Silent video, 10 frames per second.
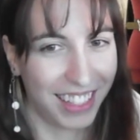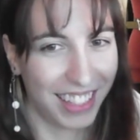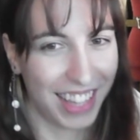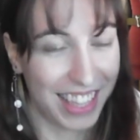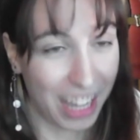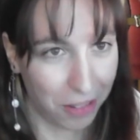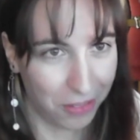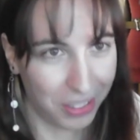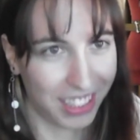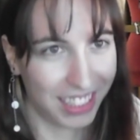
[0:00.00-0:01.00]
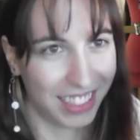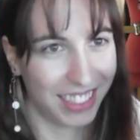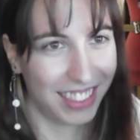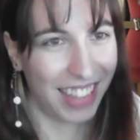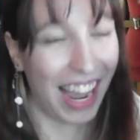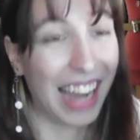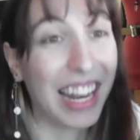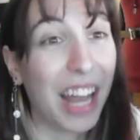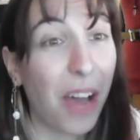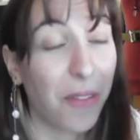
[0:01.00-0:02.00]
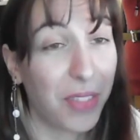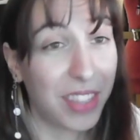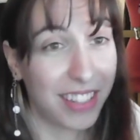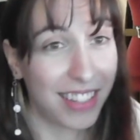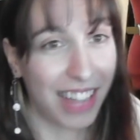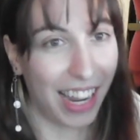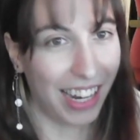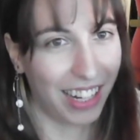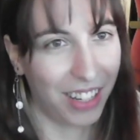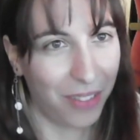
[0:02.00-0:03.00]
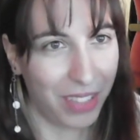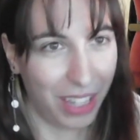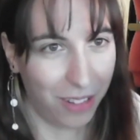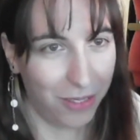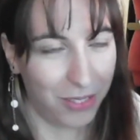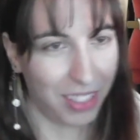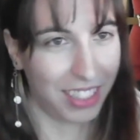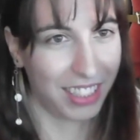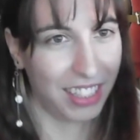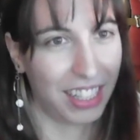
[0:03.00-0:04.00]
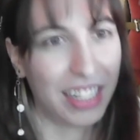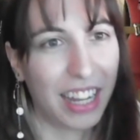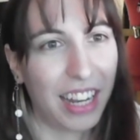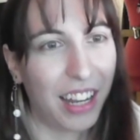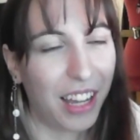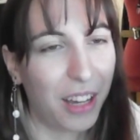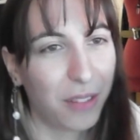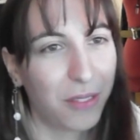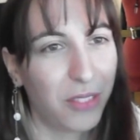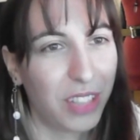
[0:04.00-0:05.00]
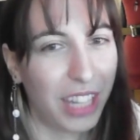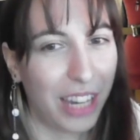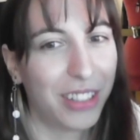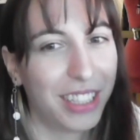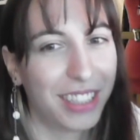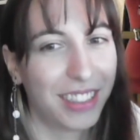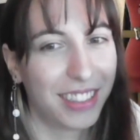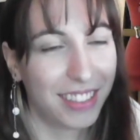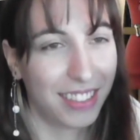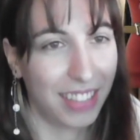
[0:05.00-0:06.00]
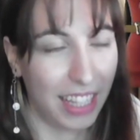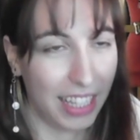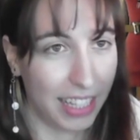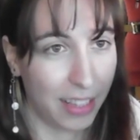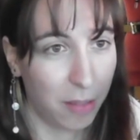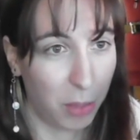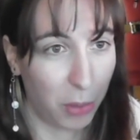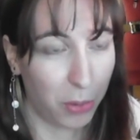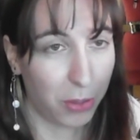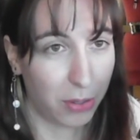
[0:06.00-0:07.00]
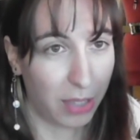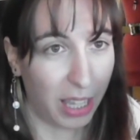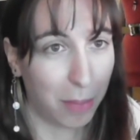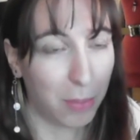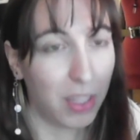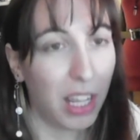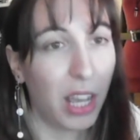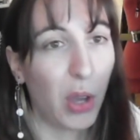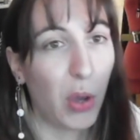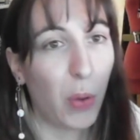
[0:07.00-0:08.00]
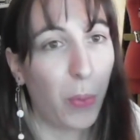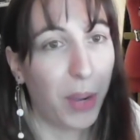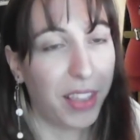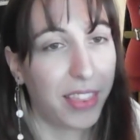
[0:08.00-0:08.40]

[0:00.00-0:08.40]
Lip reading: The outfit. I love the style of the outfit. And I love characters in MiHoYo's games with